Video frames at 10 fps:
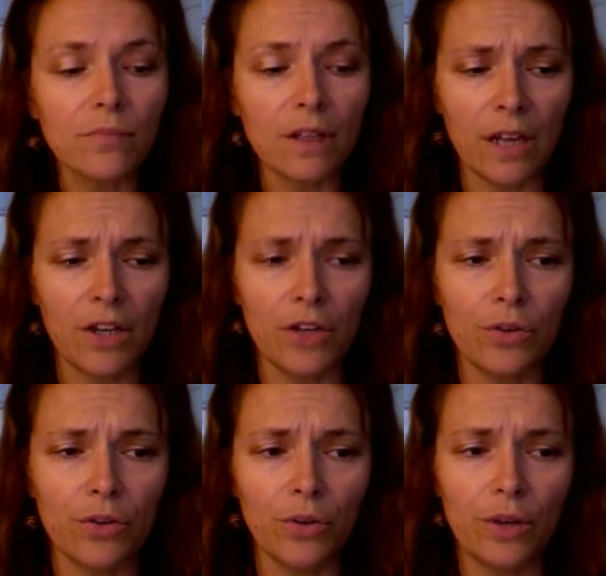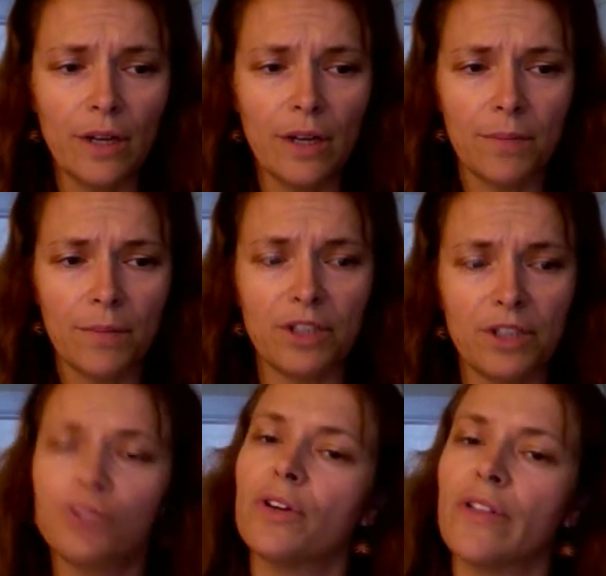Can you be
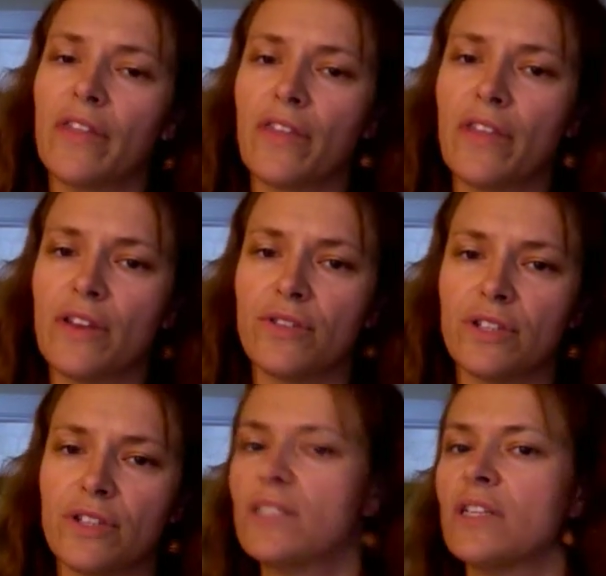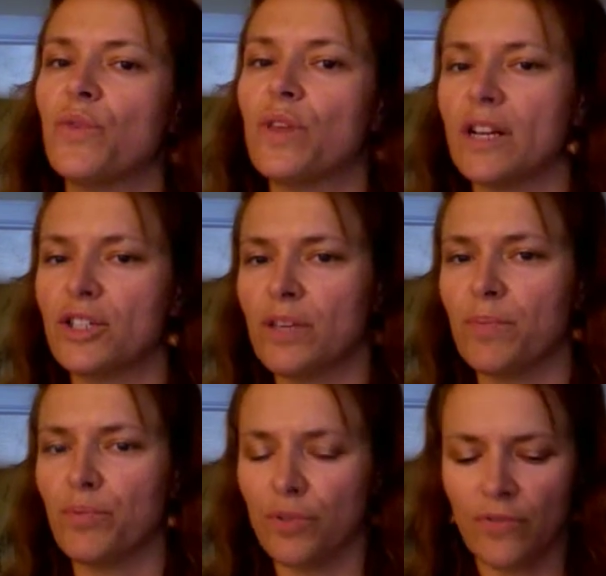sure that the thing you're suggesting will actually
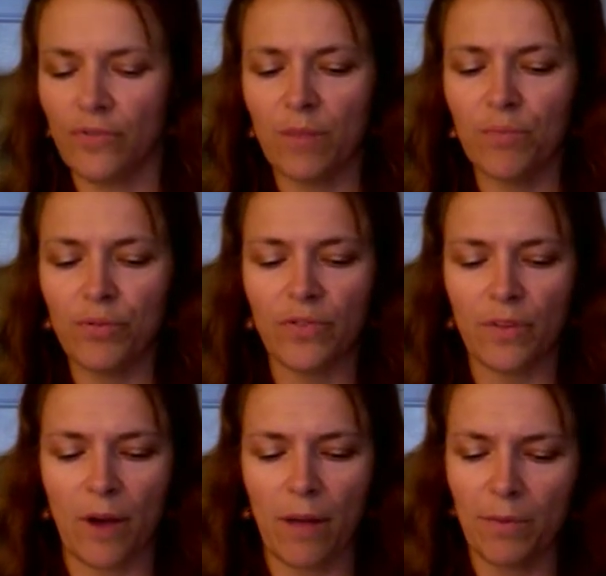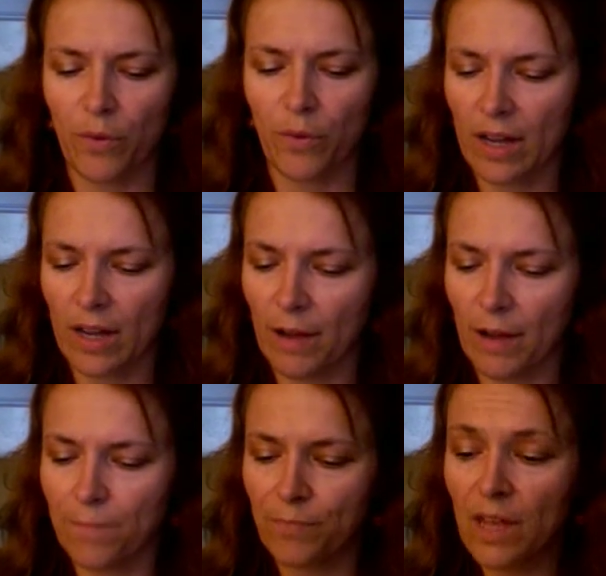improve the problem you're writing
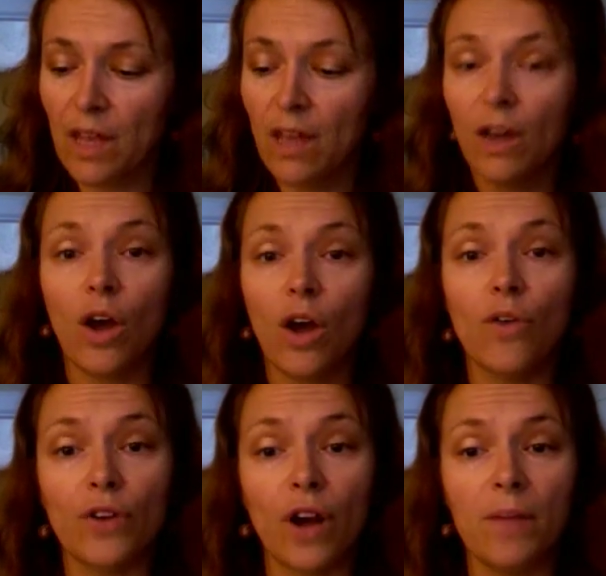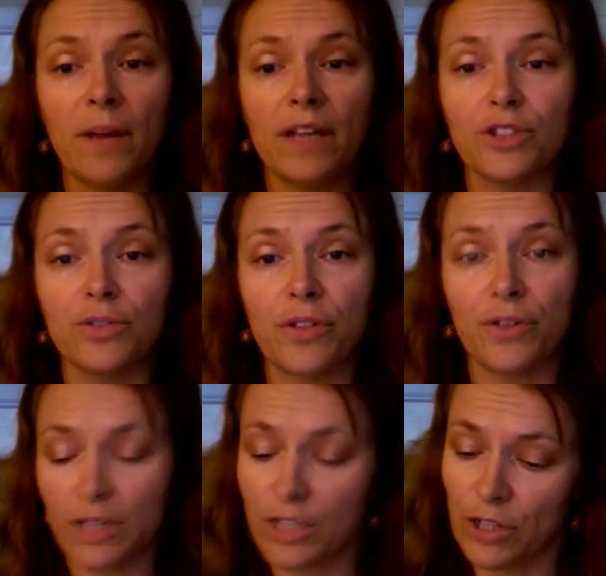about? Over on page
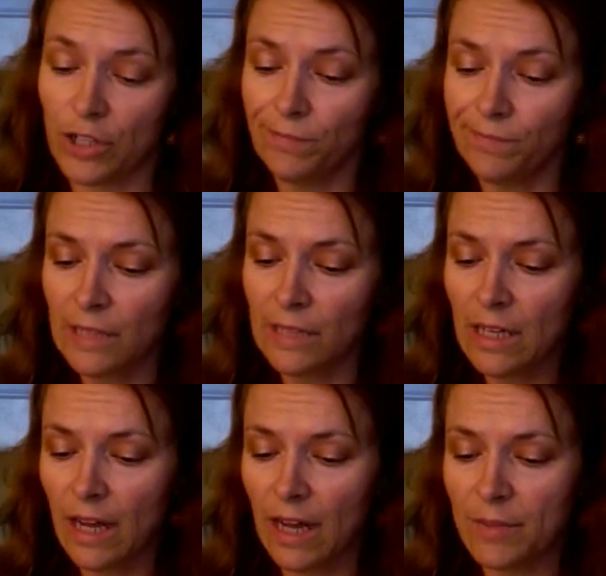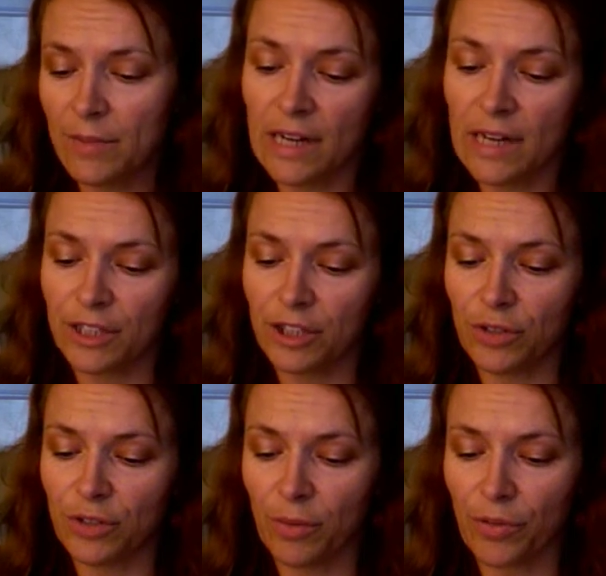332, stock issue
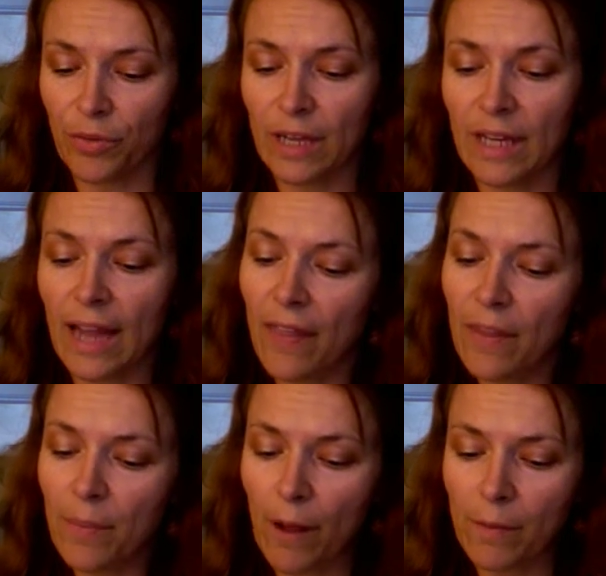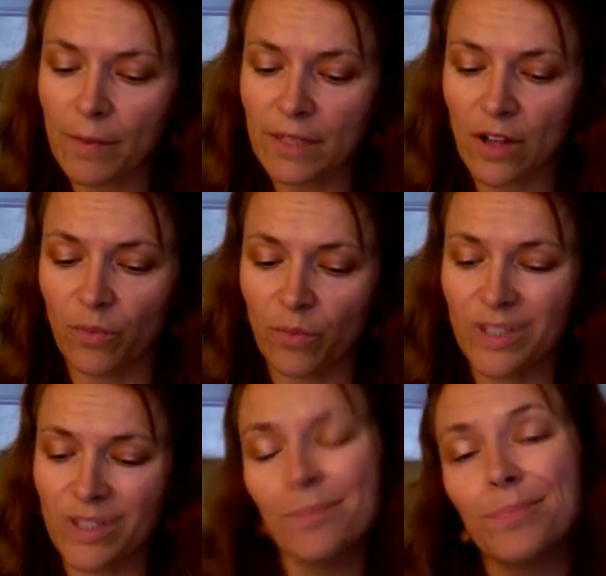number 3, can the problem be solved more
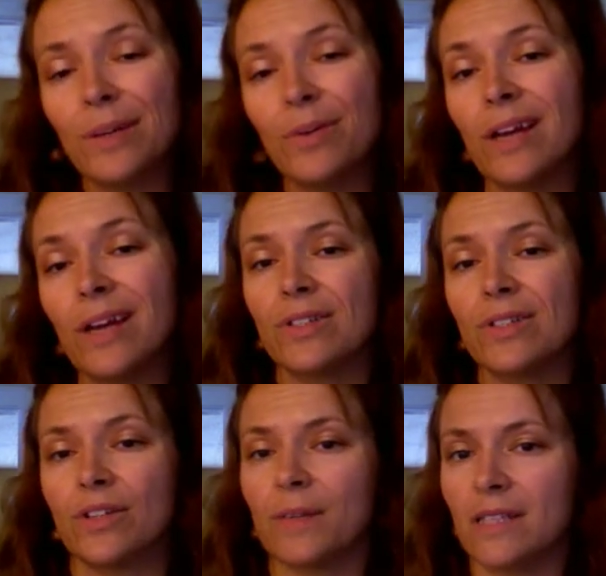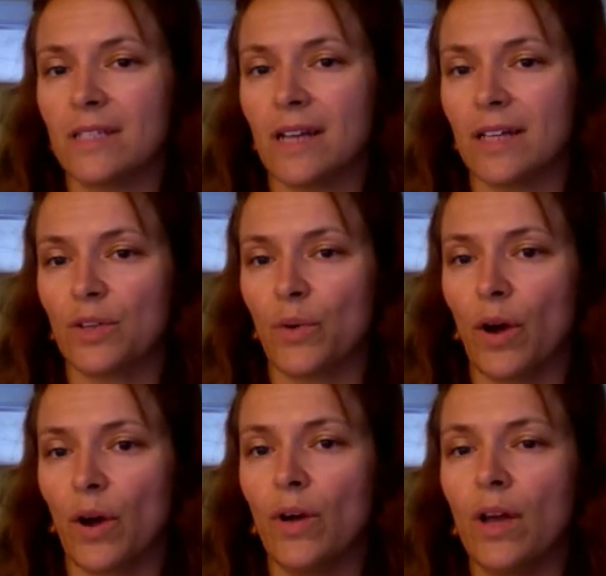simply without disturbing the status
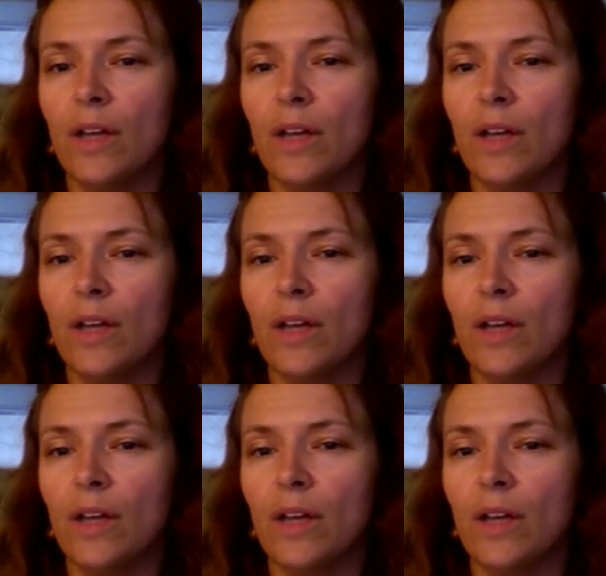quo?